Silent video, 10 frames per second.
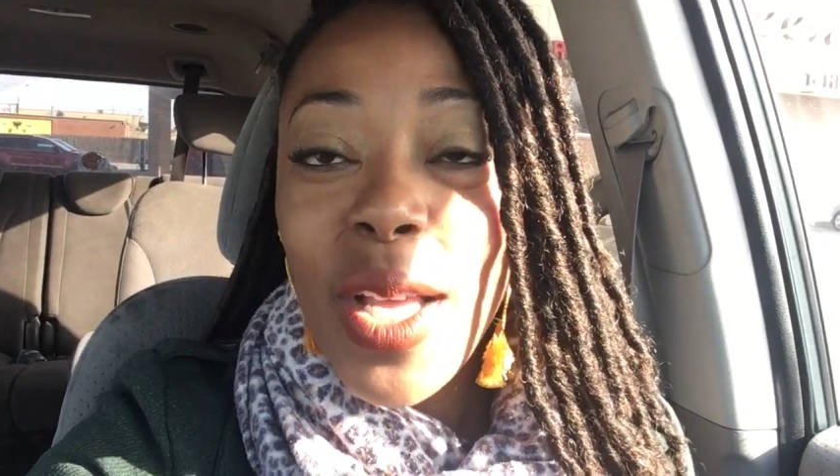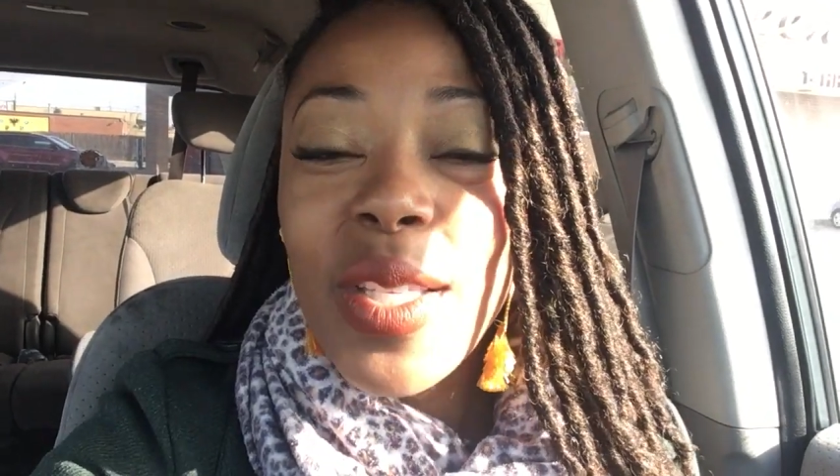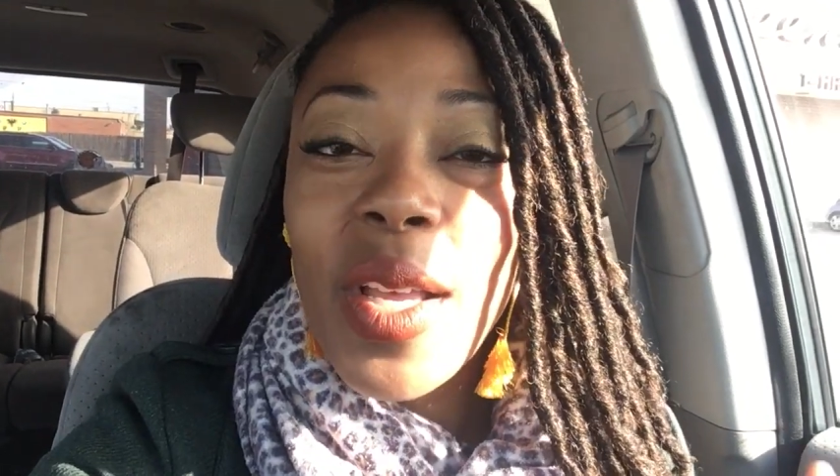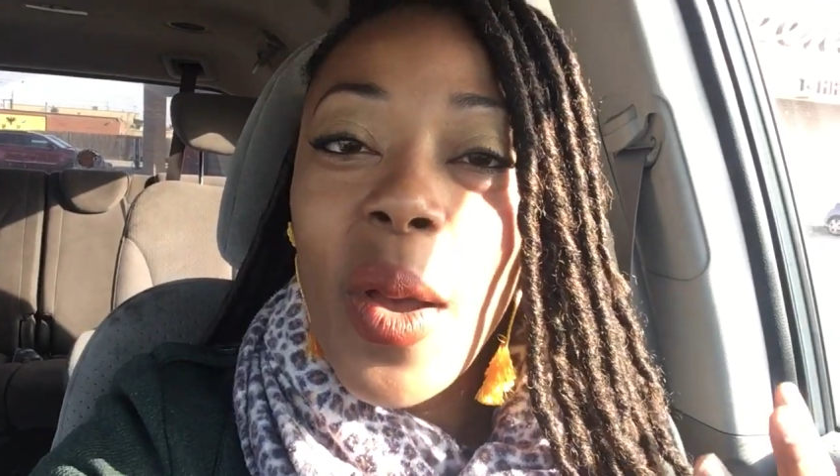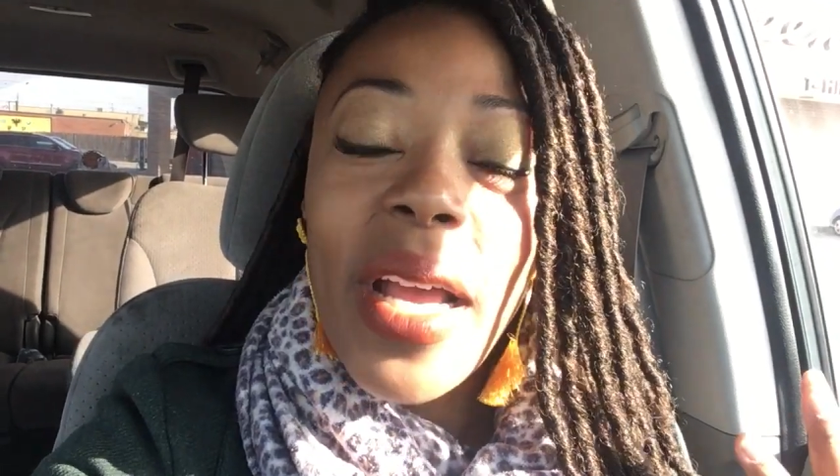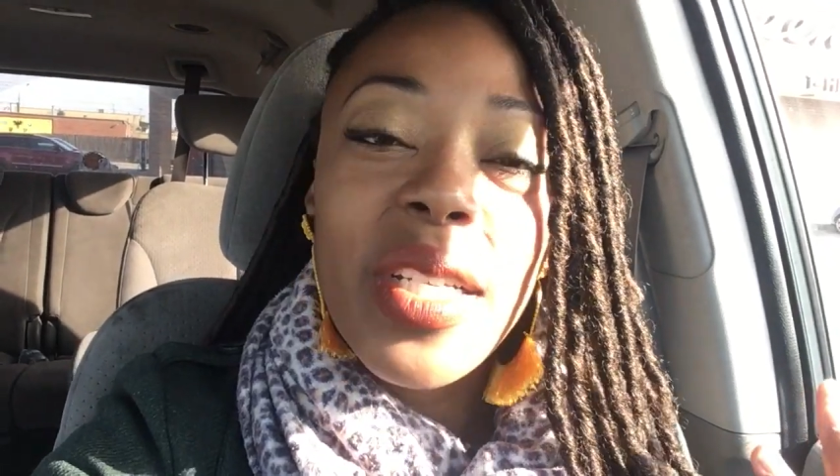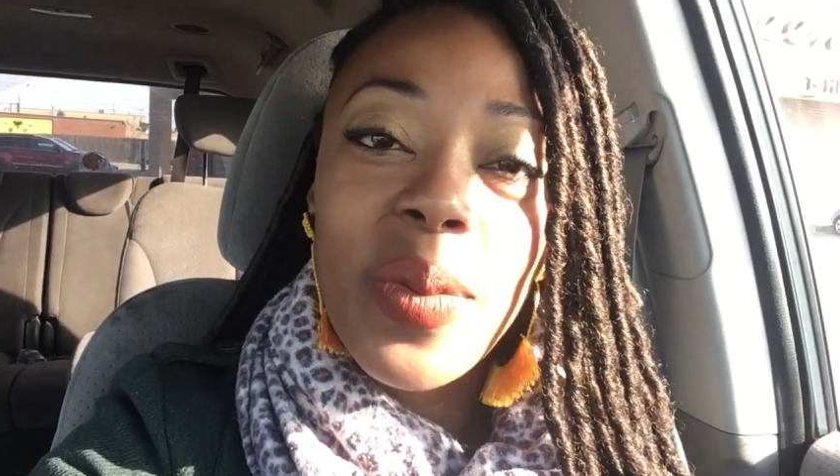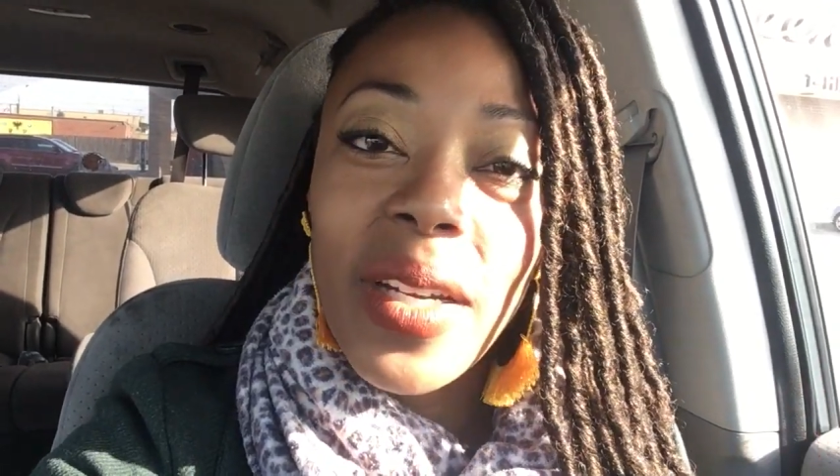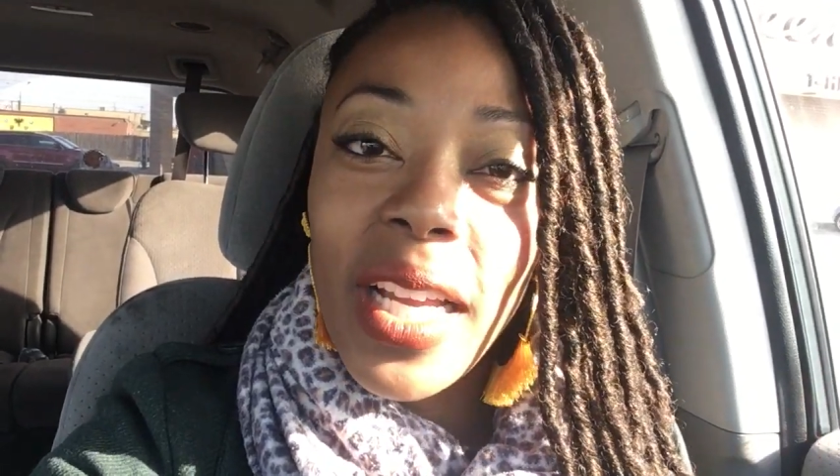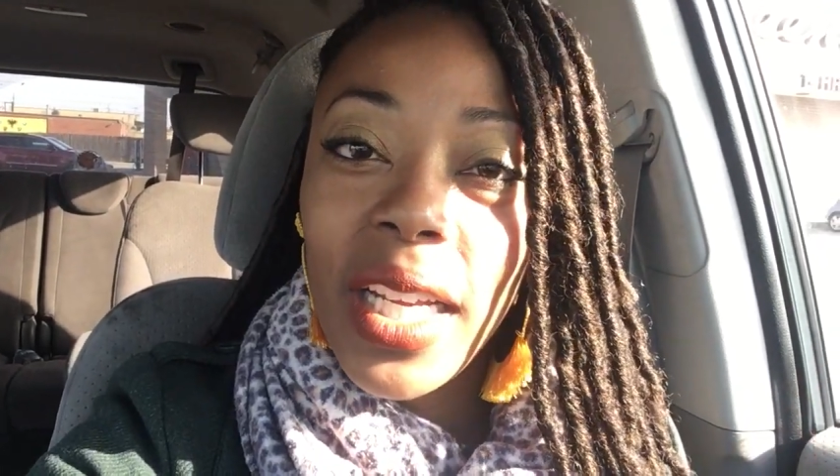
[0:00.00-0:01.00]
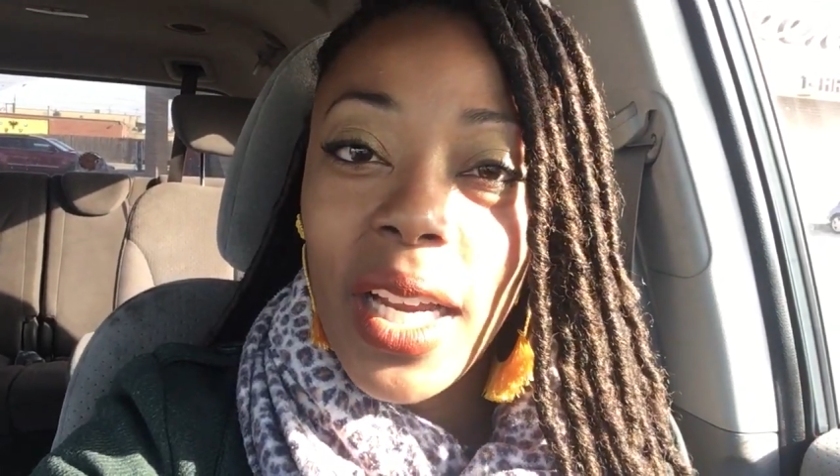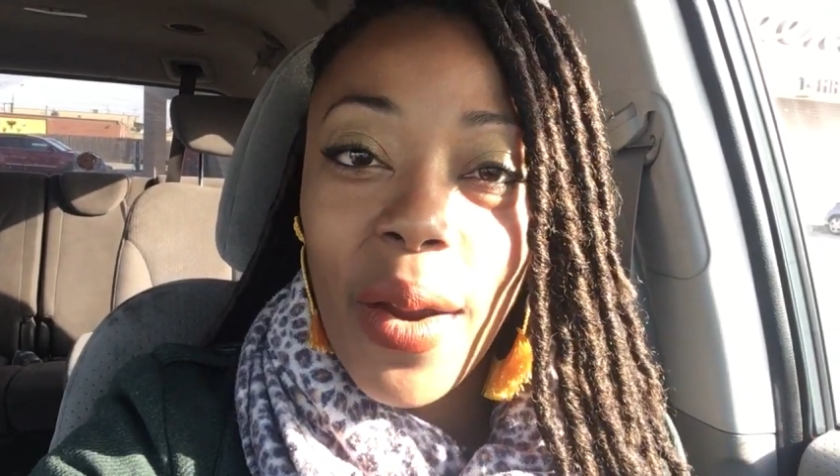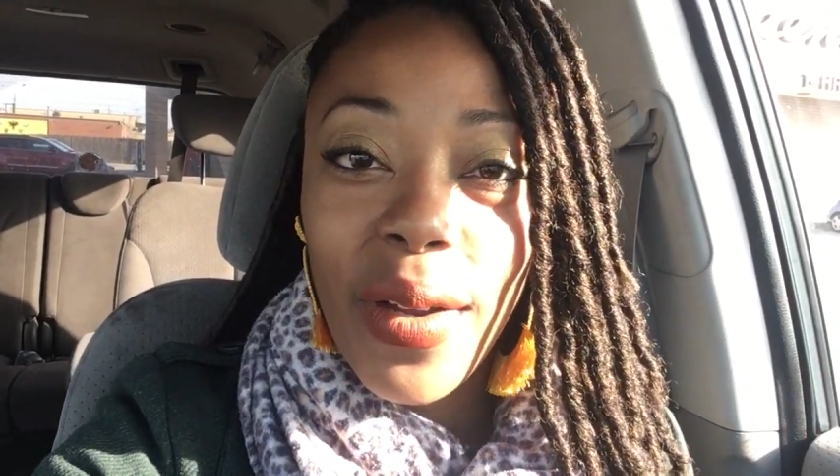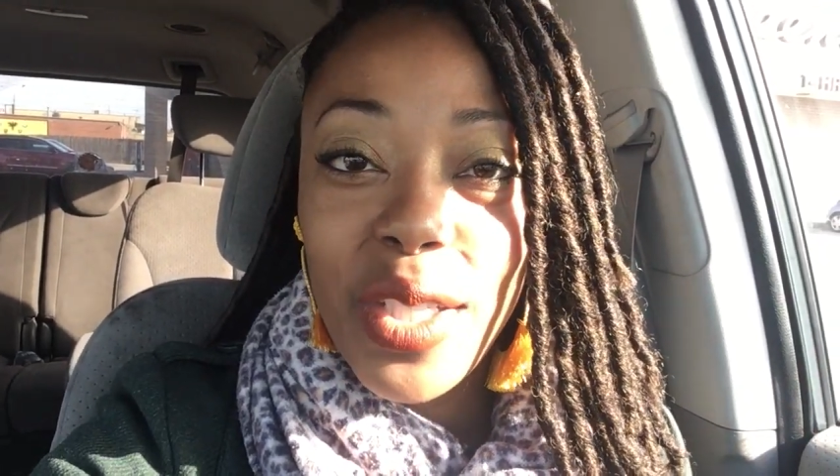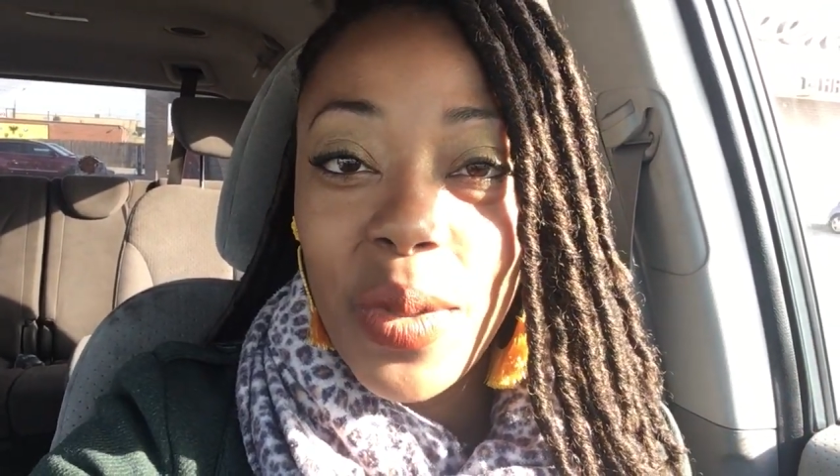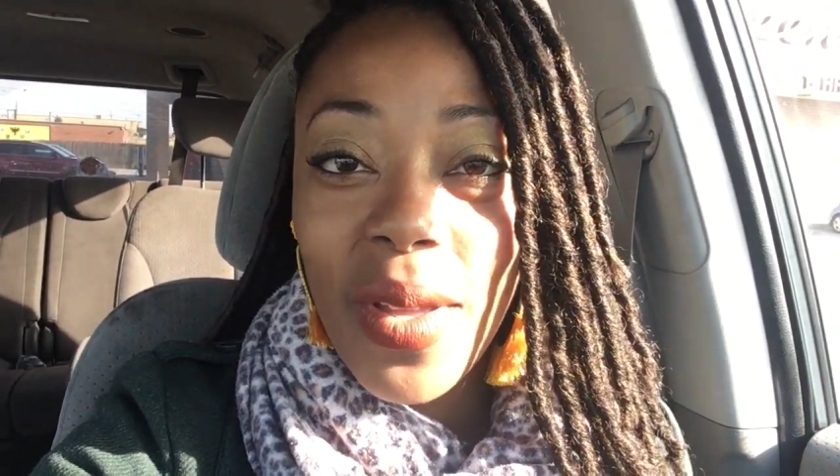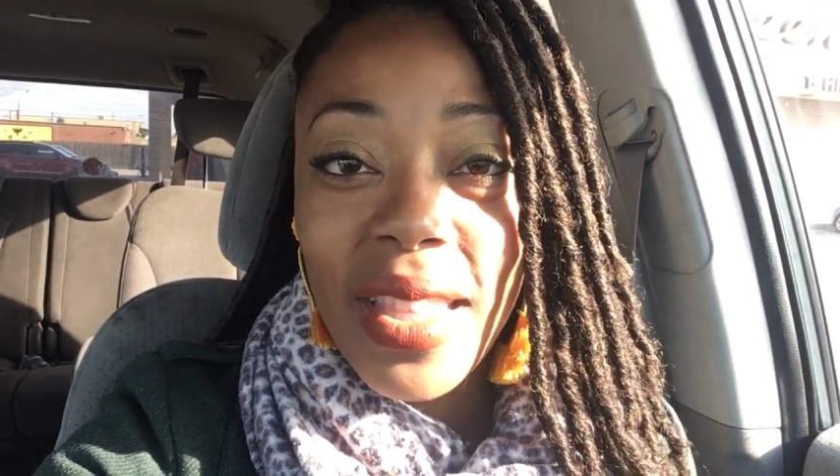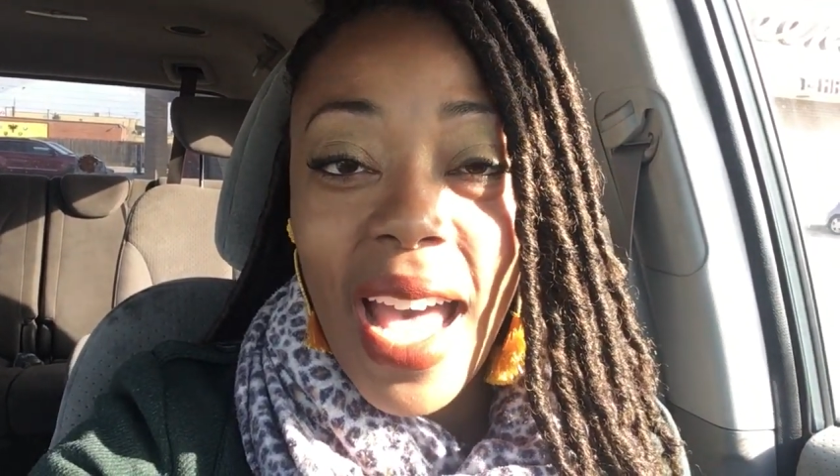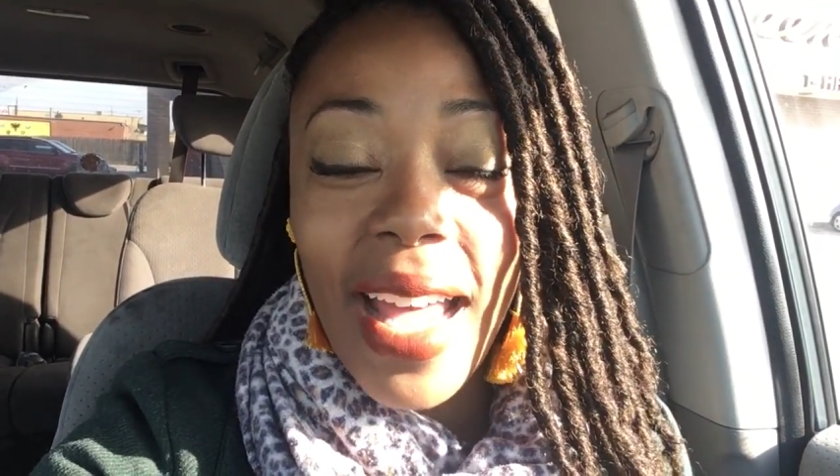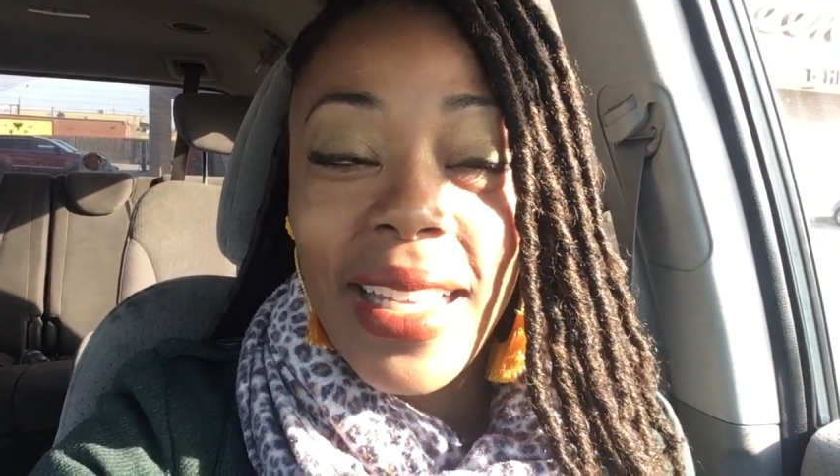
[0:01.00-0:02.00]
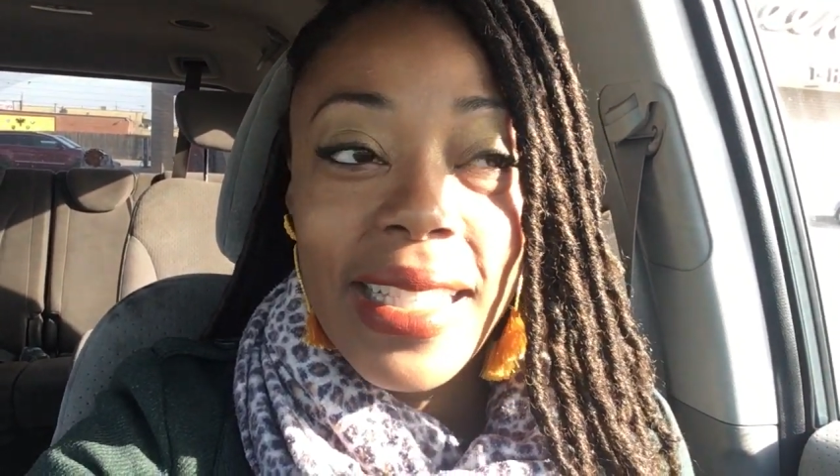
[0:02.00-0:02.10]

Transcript: So I just want to encourage you with that.